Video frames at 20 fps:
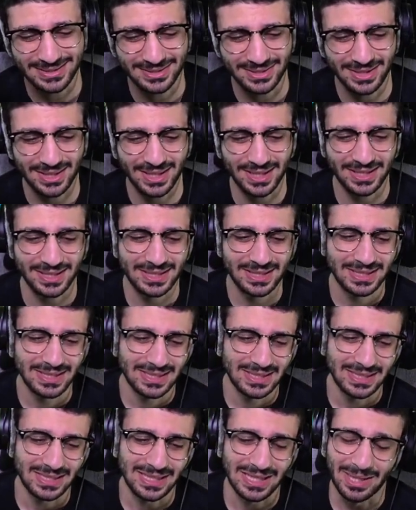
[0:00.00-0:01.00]
today.
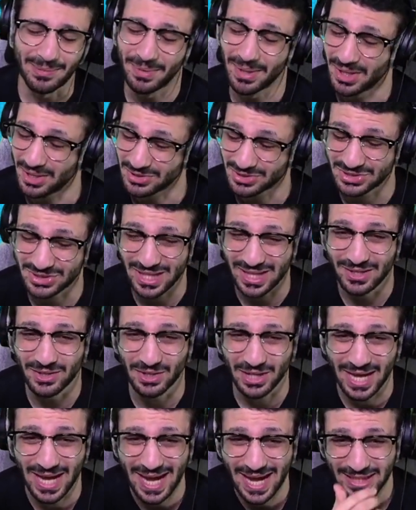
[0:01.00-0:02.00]
I know
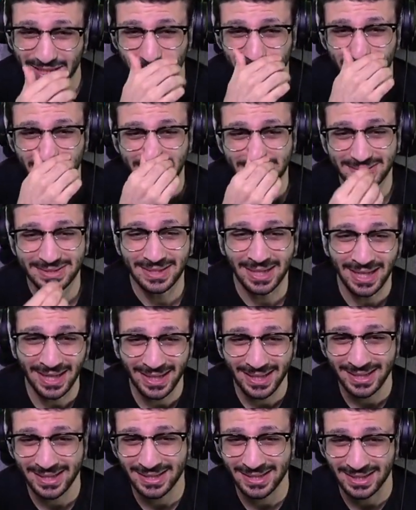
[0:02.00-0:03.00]
Standard has been
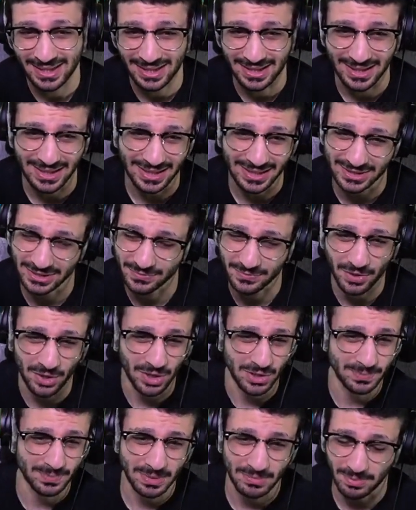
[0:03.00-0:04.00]
dying as
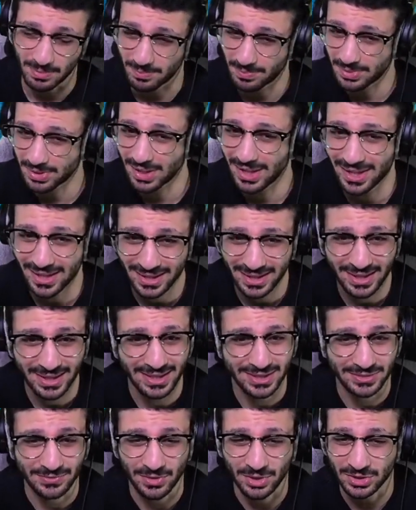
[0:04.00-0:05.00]
far as people playing
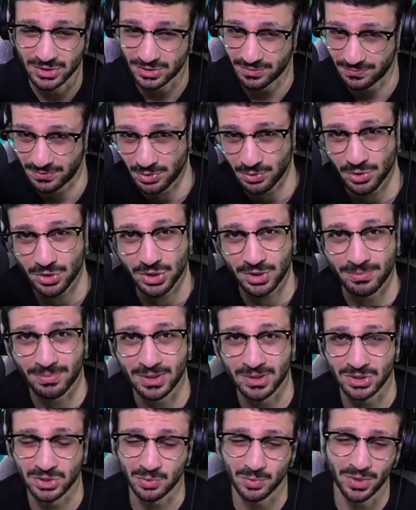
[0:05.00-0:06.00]
it, as far as the viewership
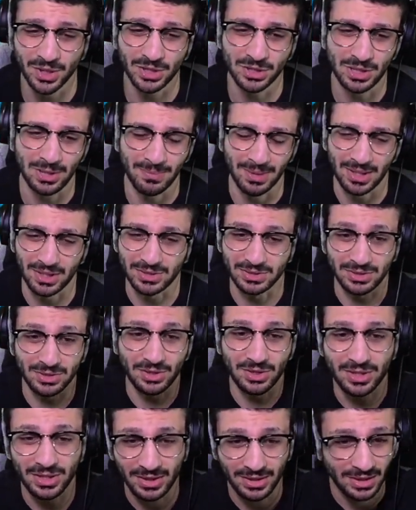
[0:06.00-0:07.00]
on Twitch. I mean, I was
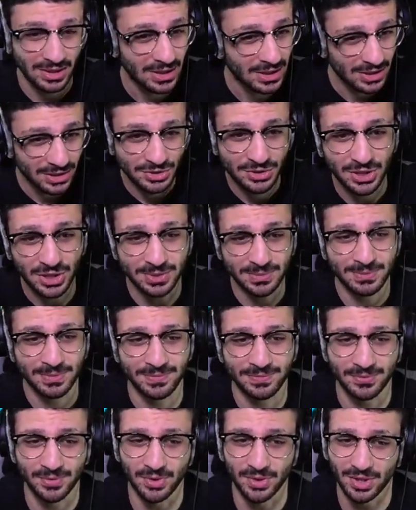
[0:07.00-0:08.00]
looking just
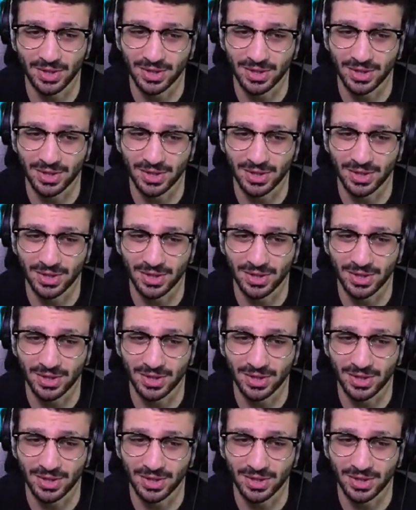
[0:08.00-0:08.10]
before,